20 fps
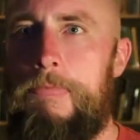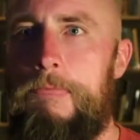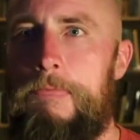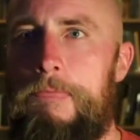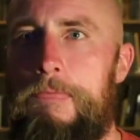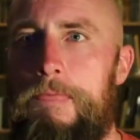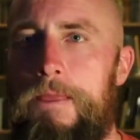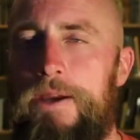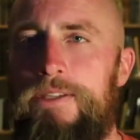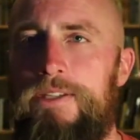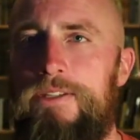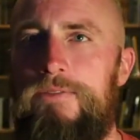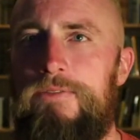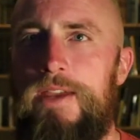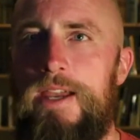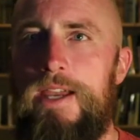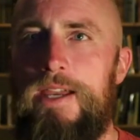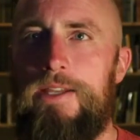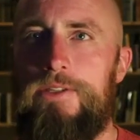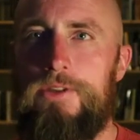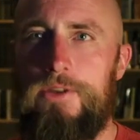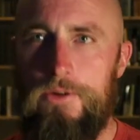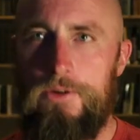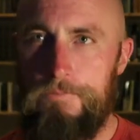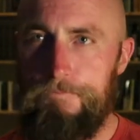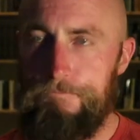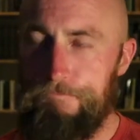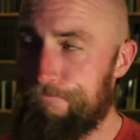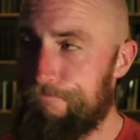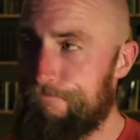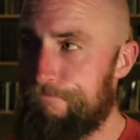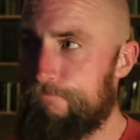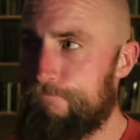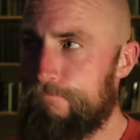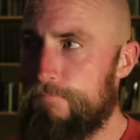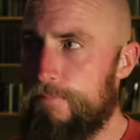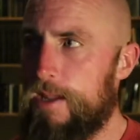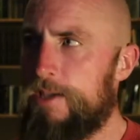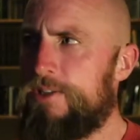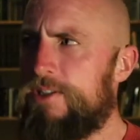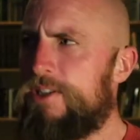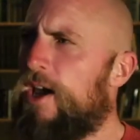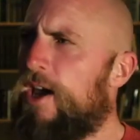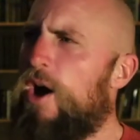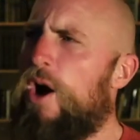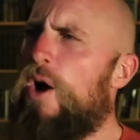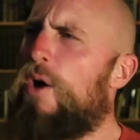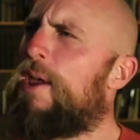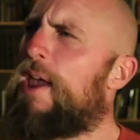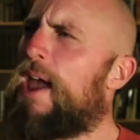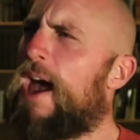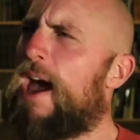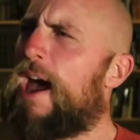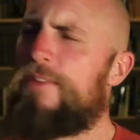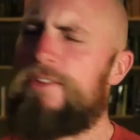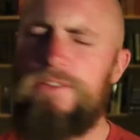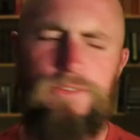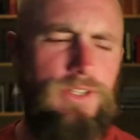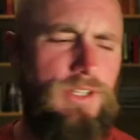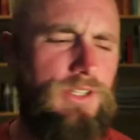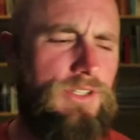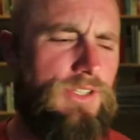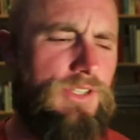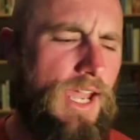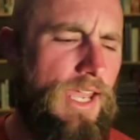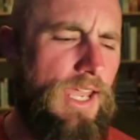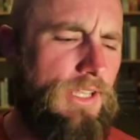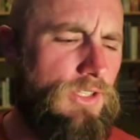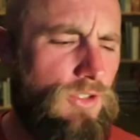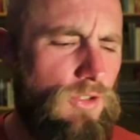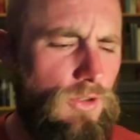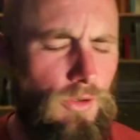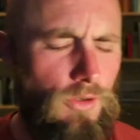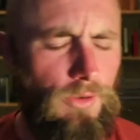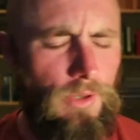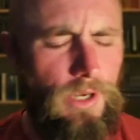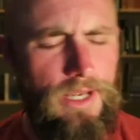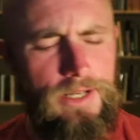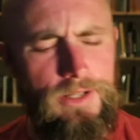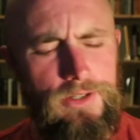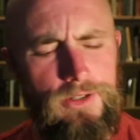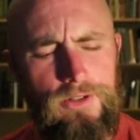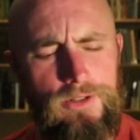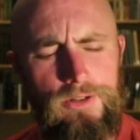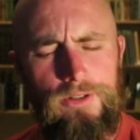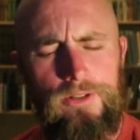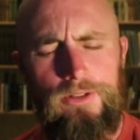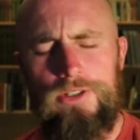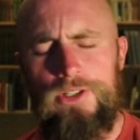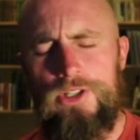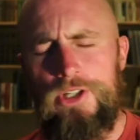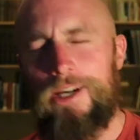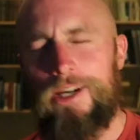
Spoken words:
Right? These vegans who say, oh yeah, this diet's so great, it's so good, check